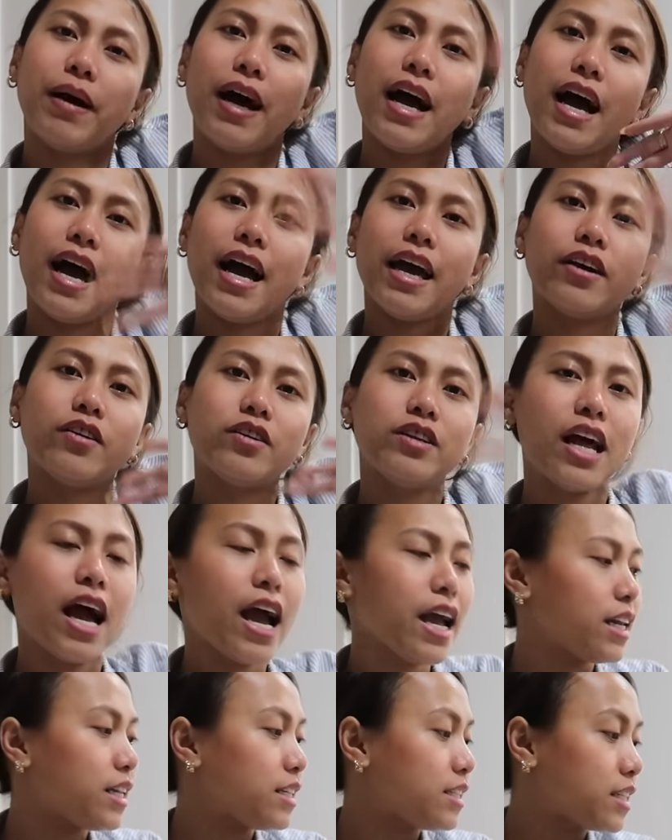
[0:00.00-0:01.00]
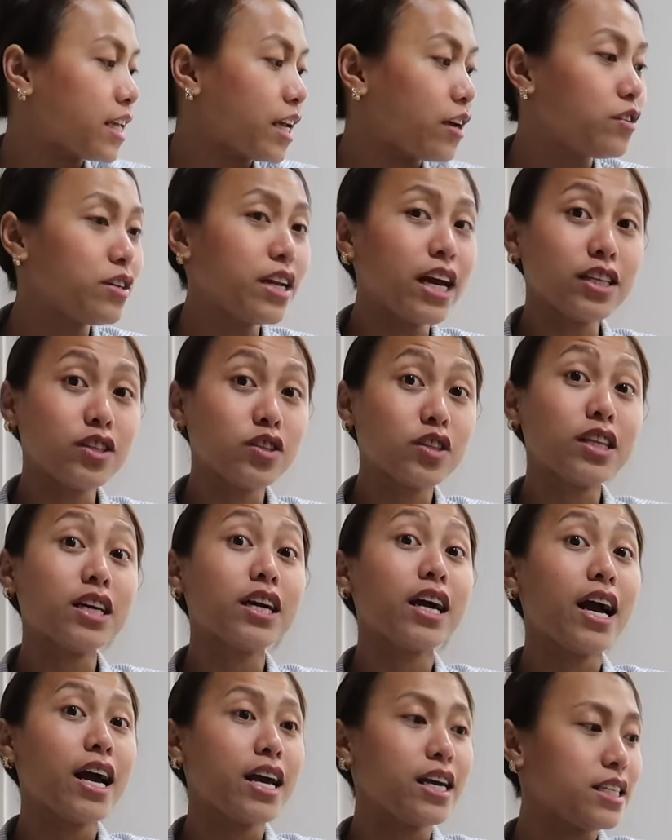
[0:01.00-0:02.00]
Bye. Good night. Say good night to the
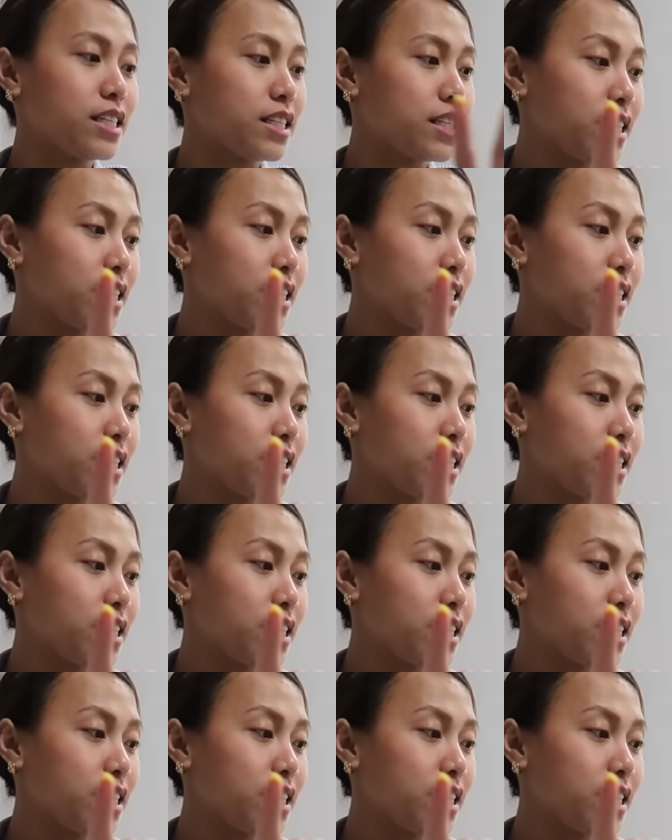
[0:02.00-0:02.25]
guys.